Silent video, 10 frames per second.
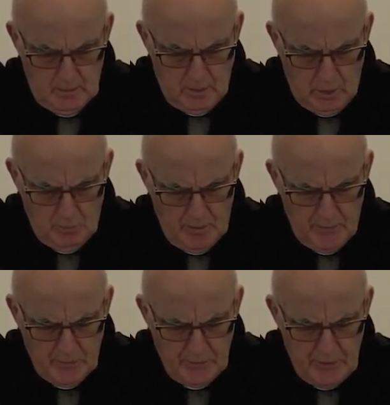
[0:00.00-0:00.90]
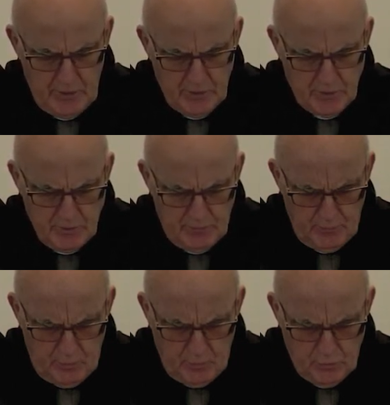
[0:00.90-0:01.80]
Now may the grace of the
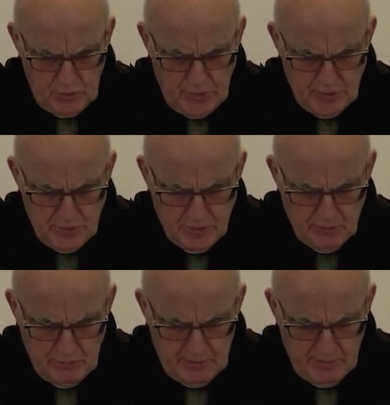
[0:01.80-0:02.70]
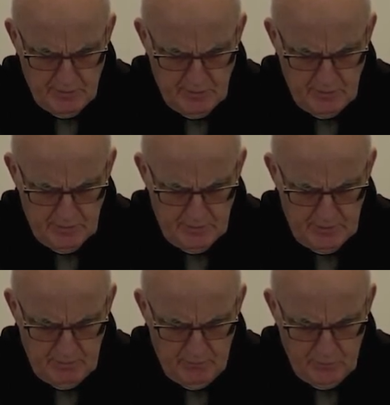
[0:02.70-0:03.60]
Lord Jesus Christ, and the
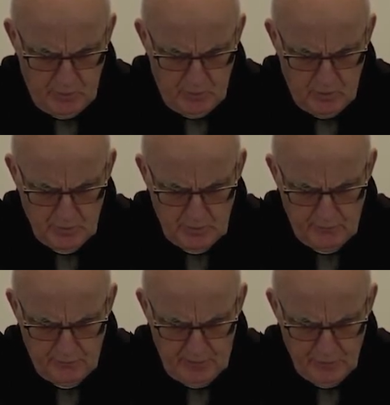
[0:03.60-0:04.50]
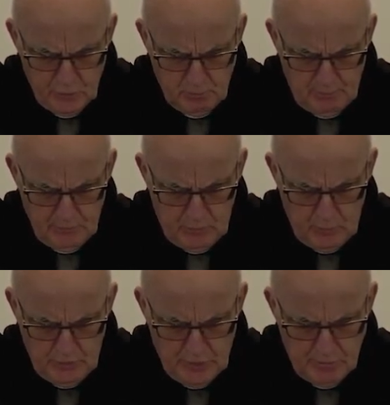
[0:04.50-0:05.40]
love of God, and the fellowship of the
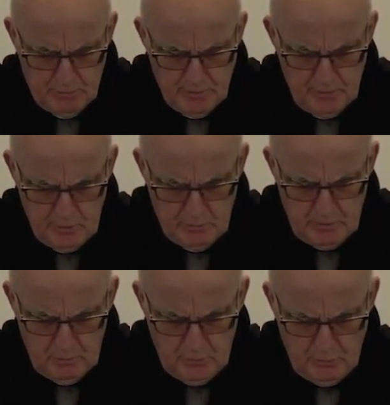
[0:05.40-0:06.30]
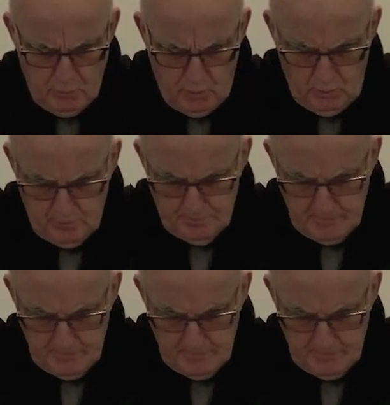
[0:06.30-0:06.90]
Holy Spirit be with you all.